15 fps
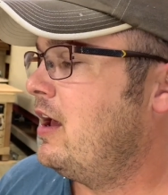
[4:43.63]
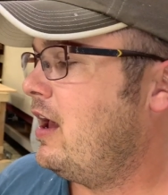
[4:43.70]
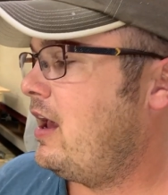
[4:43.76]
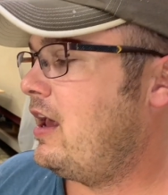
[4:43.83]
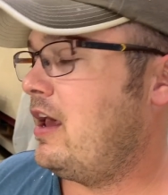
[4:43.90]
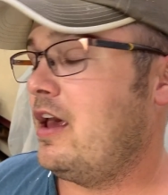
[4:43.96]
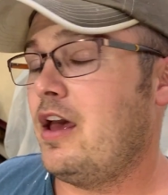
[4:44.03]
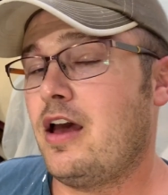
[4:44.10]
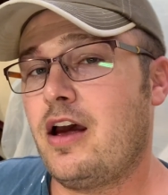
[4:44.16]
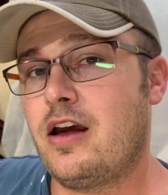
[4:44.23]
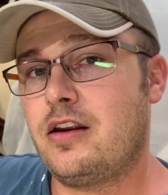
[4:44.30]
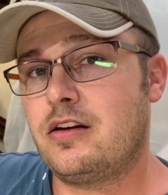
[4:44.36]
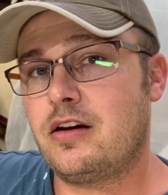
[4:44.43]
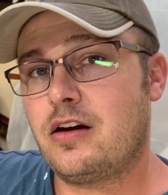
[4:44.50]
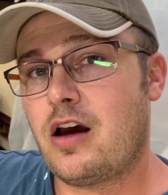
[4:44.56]

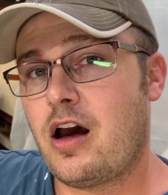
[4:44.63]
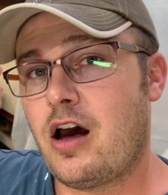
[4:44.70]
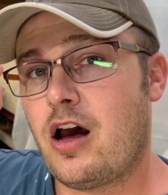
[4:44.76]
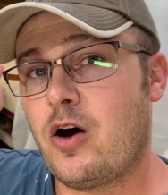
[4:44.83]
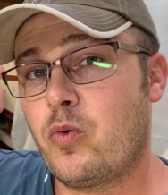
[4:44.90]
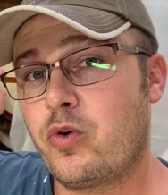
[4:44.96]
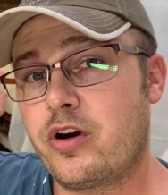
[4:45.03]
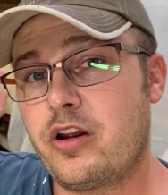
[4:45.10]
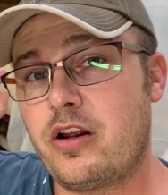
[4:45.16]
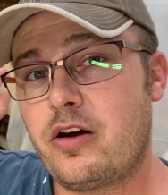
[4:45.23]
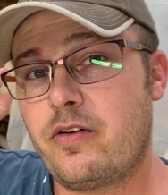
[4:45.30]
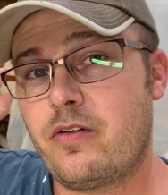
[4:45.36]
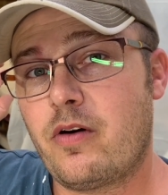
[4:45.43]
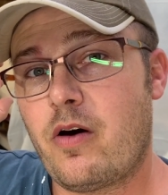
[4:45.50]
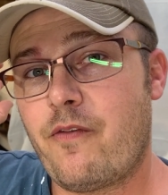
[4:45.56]
And uh, we're going
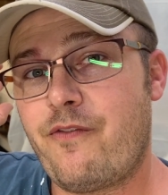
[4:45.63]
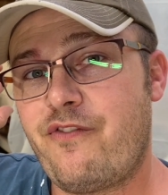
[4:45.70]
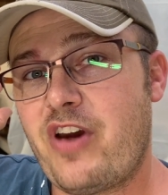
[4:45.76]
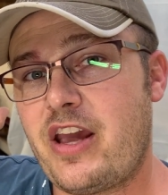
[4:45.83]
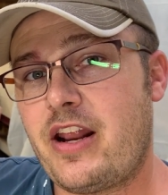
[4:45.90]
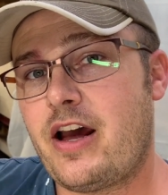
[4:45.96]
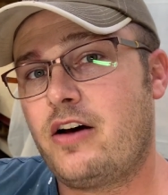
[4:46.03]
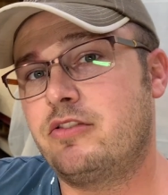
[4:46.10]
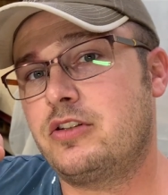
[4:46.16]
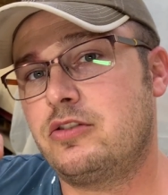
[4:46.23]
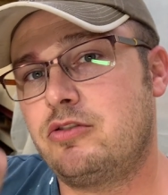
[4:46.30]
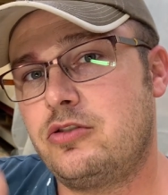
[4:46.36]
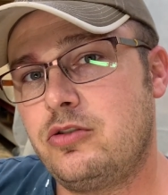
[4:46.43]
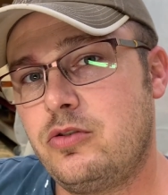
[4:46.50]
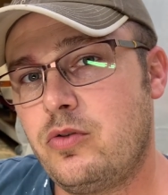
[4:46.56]
to fade out
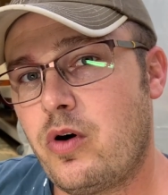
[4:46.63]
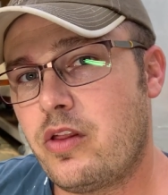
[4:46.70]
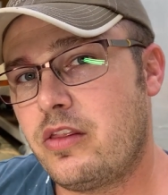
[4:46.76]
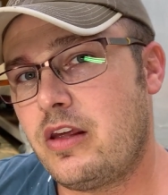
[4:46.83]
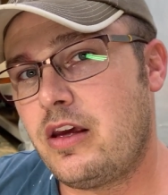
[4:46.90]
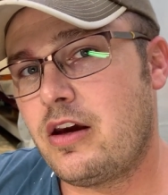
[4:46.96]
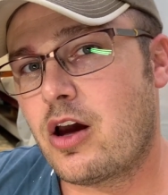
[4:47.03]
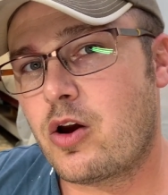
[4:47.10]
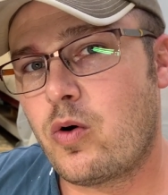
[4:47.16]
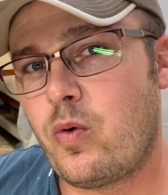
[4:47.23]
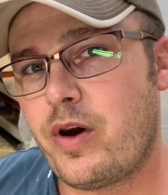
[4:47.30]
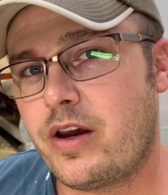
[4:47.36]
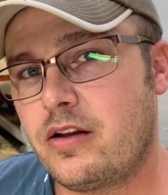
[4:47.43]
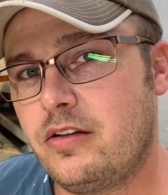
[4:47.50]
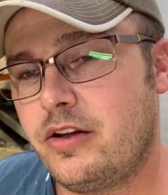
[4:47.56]
to the
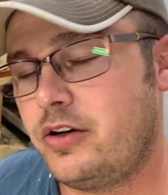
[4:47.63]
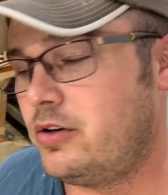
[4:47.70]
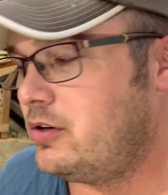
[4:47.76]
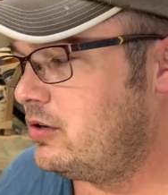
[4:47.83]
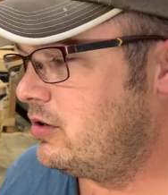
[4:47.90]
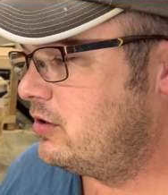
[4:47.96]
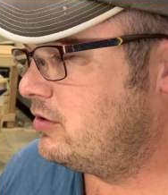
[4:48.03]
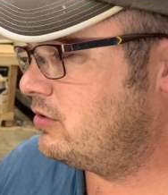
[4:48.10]
quick little